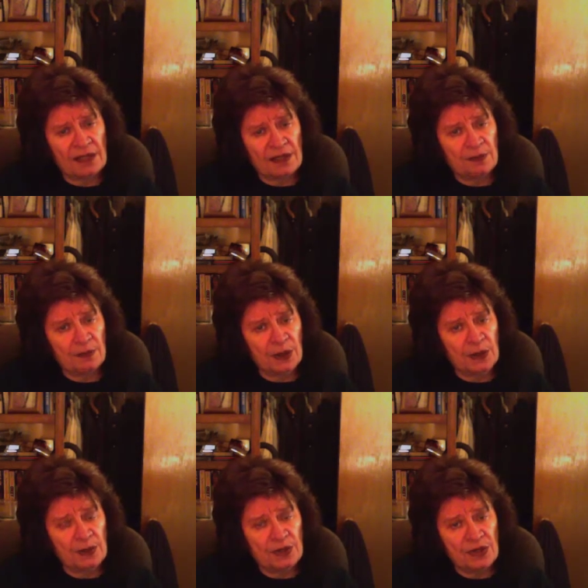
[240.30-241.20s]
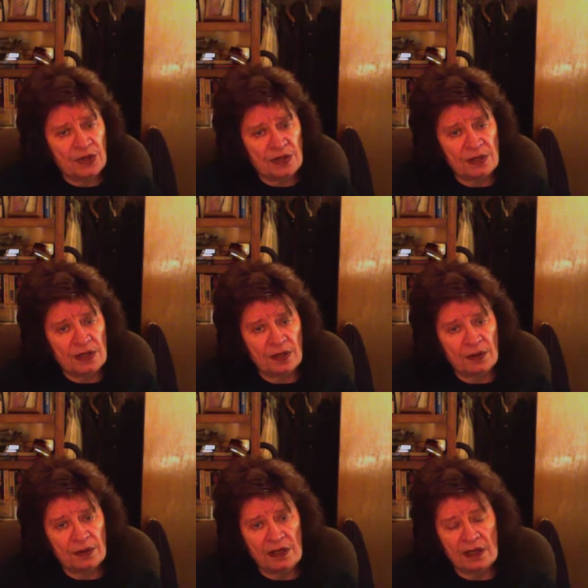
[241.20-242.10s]
blues, just, the
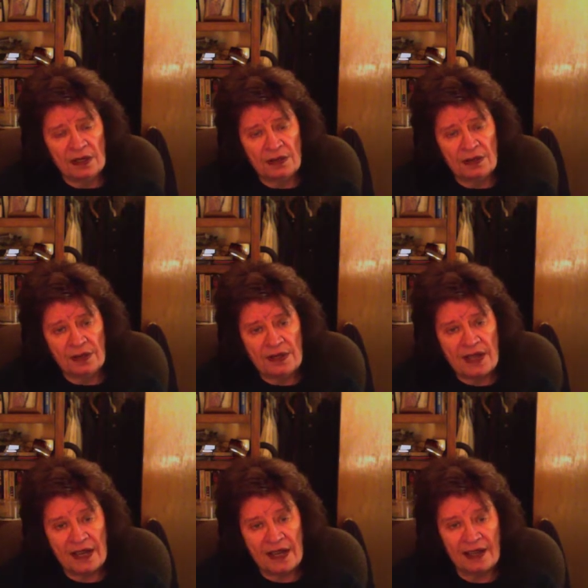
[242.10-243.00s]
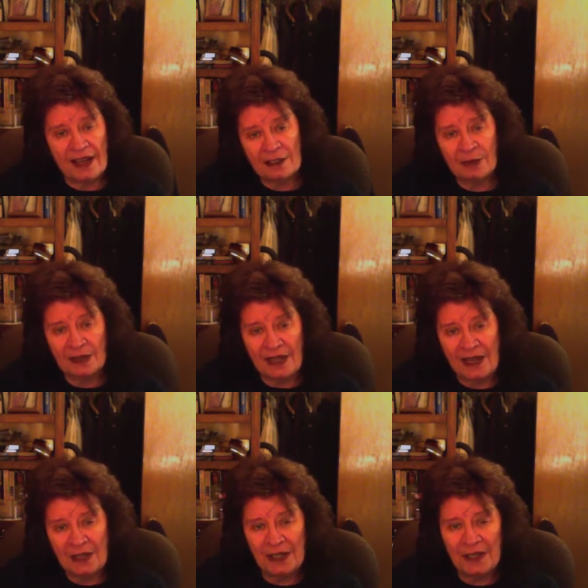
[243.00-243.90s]
30-second
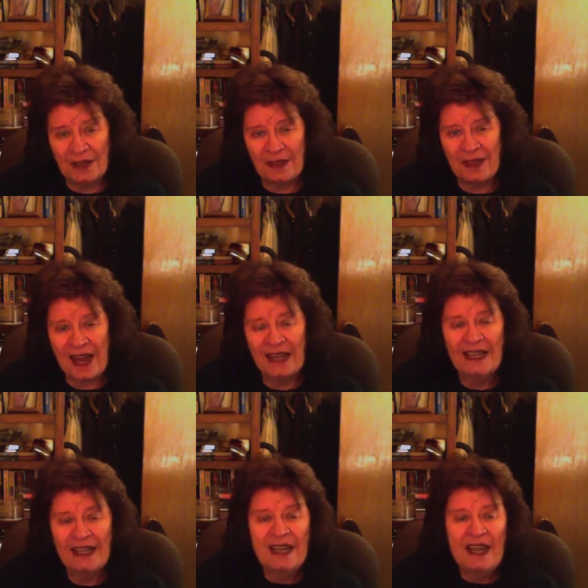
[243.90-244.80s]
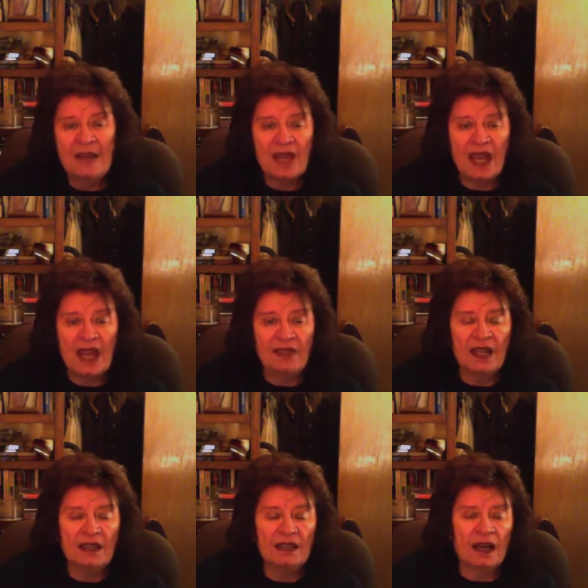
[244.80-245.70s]
explanation of that. And
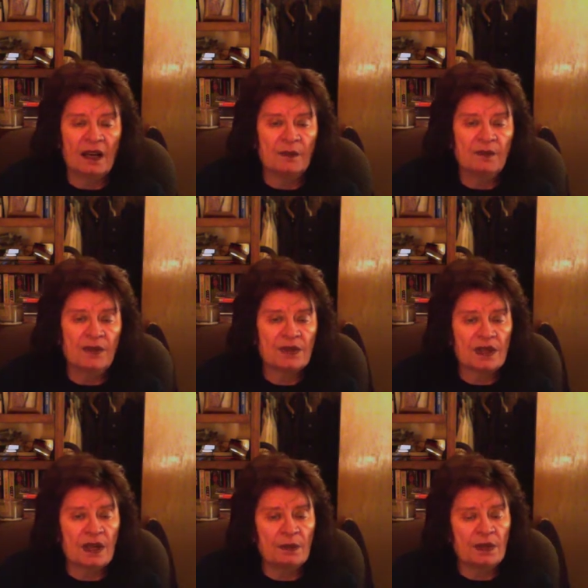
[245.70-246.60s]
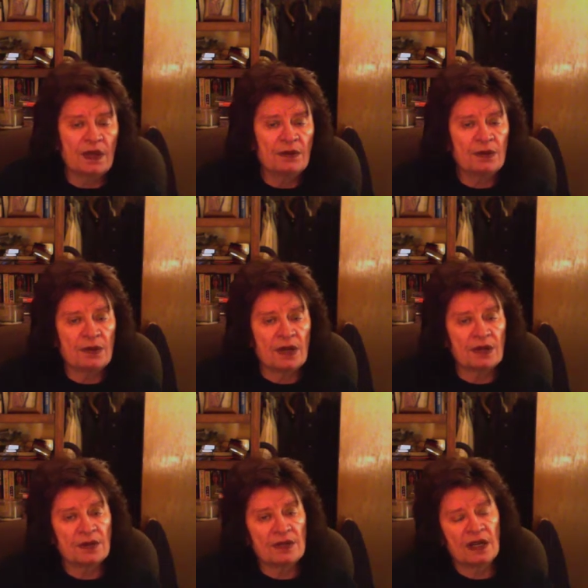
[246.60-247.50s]
then there's a couple other
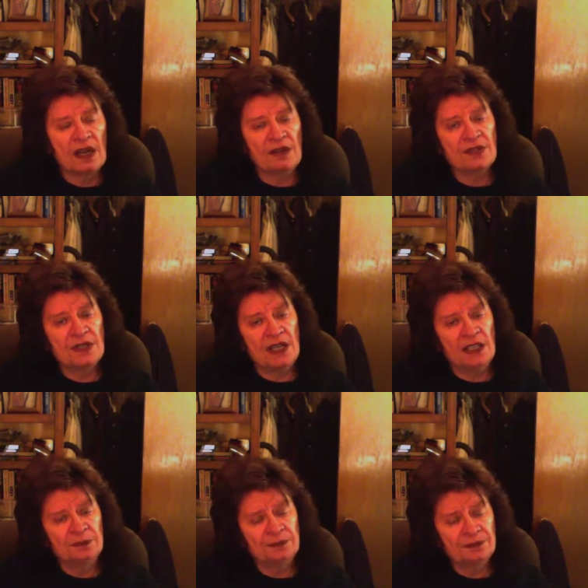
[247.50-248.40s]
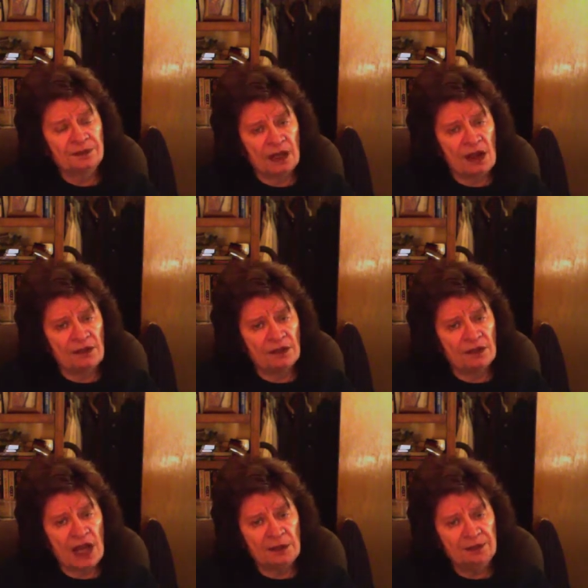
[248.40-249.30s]
structures that I've seen an awful
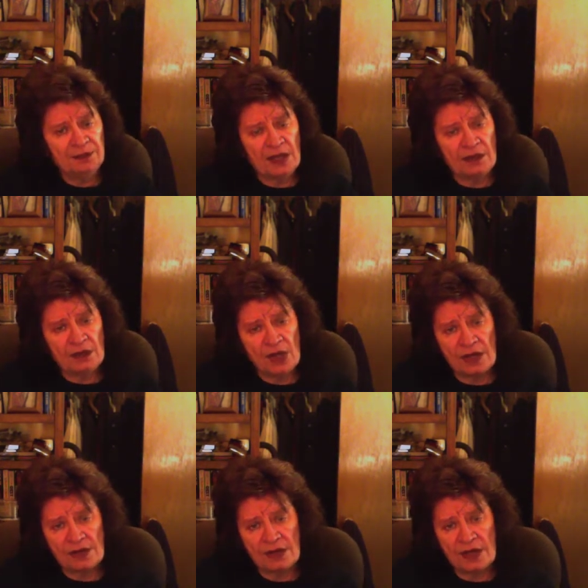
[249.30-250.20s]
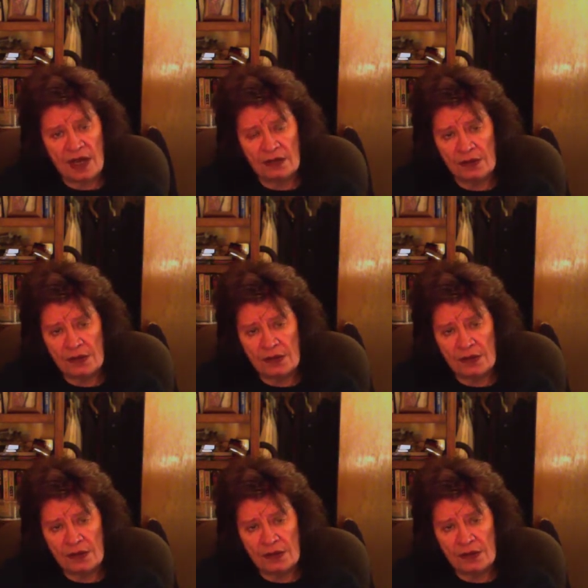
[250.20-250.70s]
lot in the jazz standards.